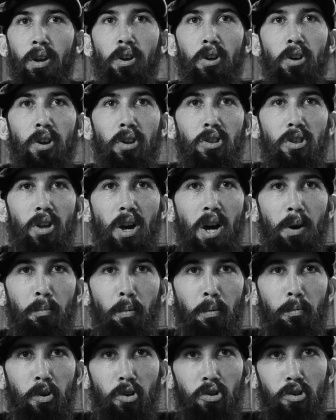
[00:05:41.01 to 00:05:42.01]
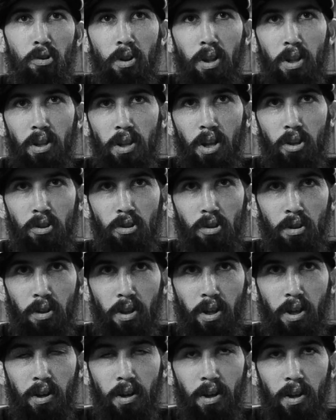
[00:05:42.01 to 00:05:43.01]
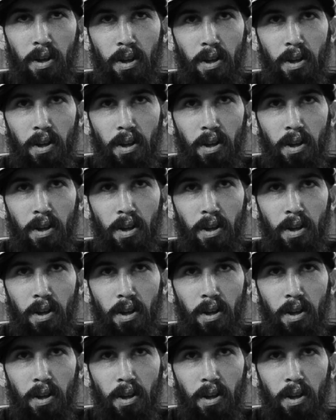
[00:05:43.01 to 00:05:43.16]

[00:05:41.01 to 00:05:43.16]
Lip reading: a good job when we're shooting digitally?